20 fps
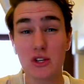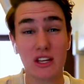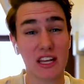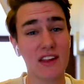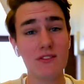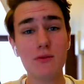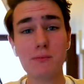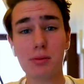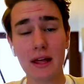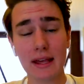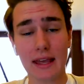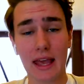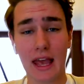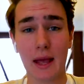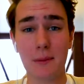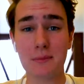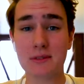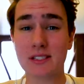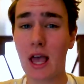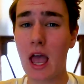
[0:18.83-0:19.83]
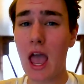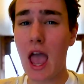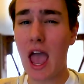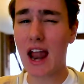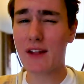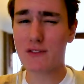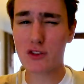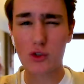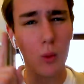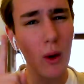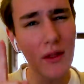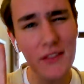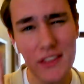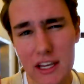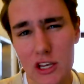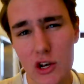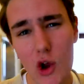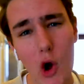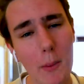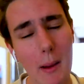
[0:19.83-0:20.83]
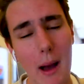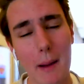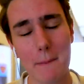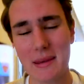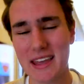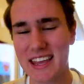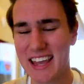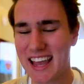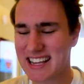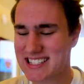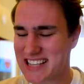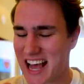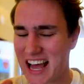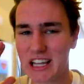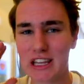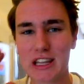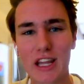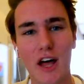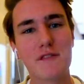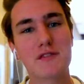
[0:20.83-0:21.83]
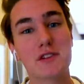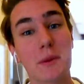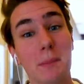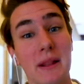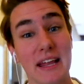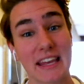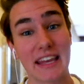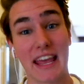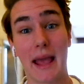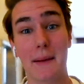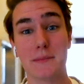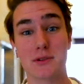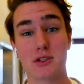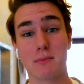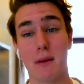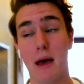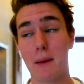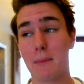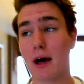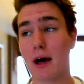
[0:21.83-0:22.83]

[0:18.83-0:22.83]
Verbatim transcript: You can even play games. And if there's one thing you know about me, it's I love to play games with my